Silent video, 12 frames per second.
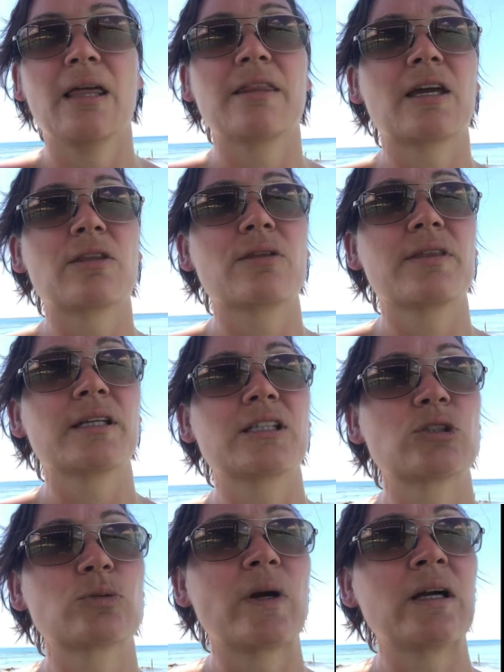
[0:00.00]
The other thing
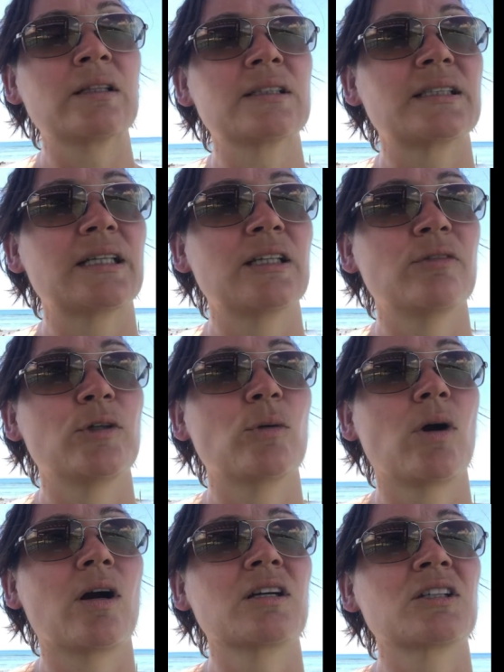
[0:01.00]
as well is that if
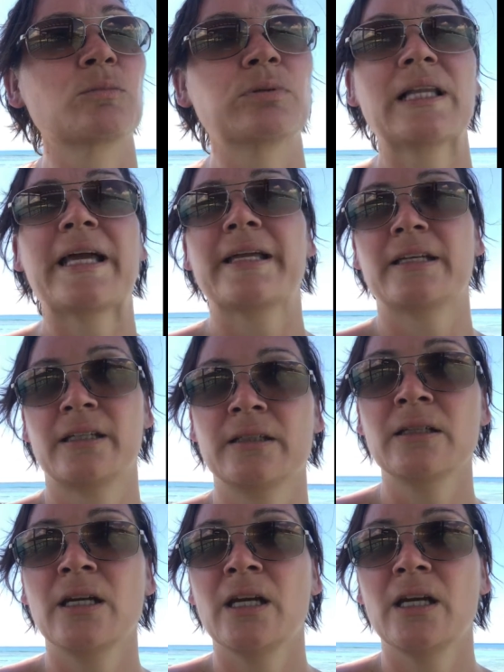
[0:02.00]
you are planning